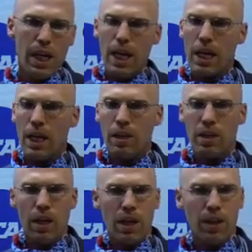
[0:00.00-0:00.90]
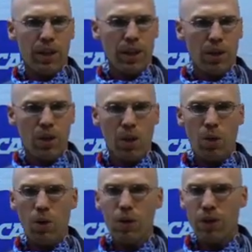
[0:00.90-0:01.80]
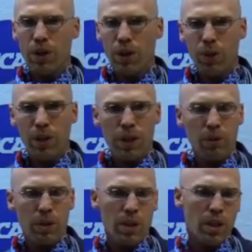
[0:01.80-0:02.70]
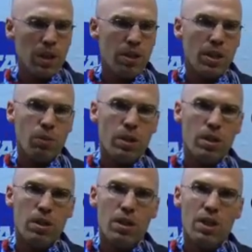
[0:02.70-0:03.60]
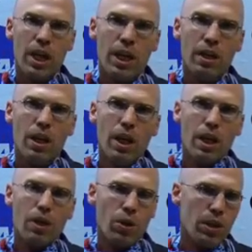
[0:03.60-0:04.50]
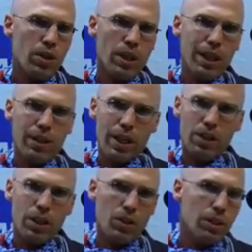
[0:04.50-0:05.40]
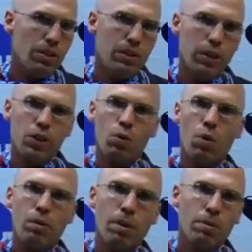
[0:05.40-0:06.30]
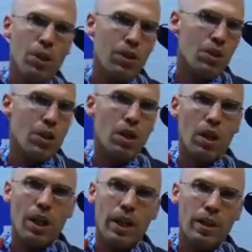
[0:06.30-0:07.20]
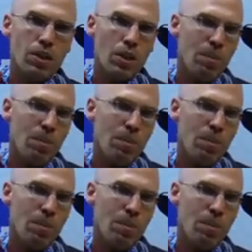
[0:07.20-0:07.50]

and then they'll go. The other thing that we did is that we decided, traditionally in cross country you finish your warm-ups on the start line, and so